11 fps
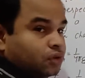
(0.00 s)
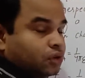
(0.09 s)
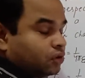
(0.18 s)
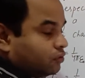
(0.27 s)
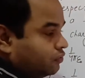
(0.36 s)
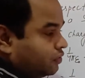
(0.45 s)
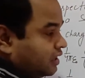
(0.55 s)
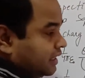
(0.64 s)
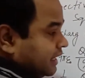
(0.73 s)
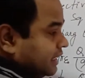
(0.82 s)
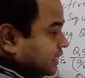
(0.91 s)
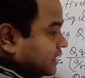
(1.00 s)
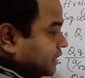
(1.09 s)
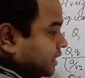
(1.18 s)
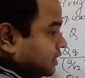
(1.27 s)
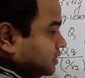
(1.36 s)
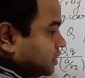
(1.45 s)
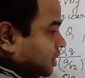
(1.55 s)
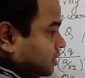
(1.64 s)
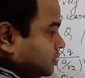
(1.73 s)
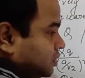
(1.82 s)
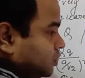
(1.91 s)
will attract charge
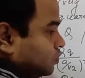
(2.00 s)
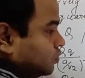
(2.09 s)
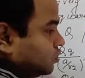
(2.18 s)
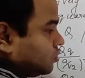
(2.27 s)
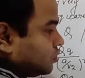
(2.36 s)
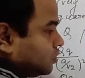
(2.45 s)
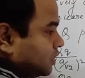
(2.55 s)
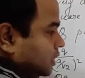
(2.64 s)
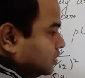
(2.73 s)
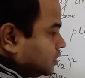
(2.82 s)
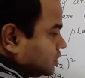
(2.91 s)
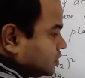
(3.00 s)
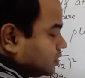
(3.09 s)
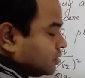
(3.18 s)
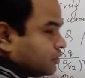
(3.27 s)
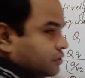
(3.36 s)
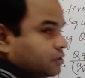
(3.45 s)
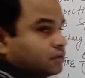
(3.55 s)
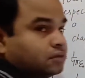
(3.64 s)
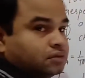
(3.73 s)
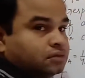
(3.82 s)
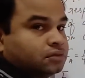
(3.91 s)
Q in this direction.
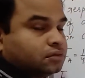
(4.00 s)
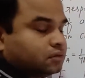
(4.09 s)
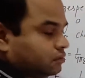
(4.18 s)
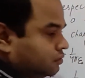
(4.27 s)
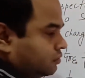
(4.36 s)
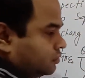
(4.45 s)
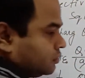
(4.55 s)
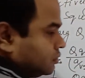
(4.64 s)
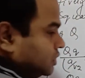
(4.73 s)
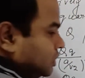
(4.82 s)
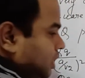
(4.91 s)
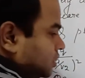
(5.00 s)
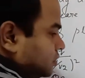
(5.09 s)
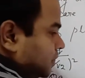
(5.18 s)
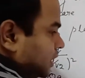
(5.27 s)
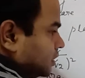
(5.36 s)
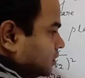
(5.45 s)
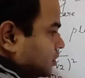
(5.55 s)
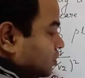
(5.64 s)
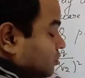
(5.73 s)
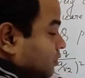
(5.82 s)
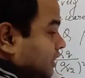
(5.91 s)
Charge minus Q will
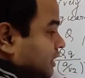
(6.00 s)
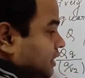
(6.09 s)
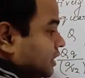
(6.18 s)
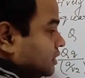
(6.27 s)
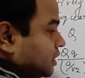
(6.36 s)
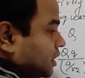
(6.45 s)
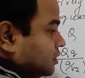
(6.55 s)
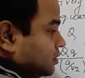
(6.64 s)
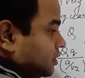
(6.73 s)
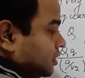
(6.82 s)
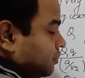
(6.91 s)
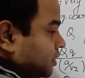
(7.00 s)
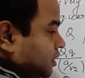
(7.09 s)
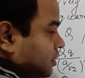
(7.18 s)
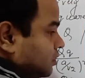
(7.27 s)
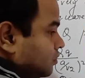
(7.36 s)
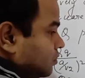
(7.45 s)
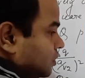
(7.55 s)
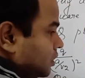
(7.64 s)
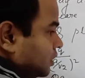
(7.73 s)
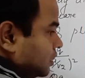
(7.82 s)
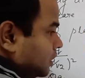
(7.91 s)
attract charge capital Q
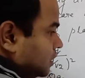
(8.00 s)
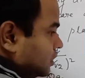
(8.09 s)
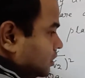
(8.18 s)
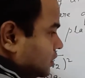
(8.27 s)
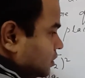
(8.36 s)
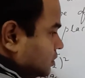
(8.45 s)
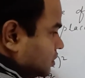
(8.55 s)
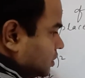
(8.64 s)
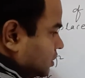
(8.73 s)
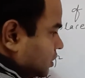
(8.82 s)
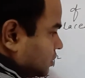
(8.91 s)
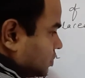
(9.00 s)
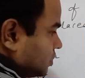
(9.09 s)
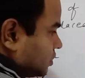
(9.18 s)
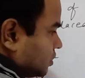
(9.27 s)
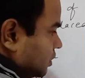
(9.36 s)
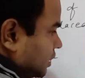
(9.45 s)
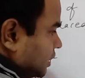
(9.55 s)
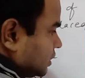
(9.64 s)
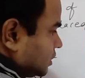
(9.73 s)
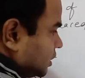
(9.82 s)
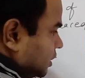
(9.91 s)
in this direction. So let us say
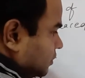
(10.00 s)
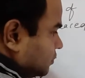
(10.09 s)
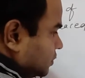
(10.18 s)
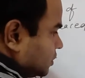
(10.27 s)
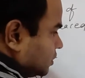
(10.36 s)
FC.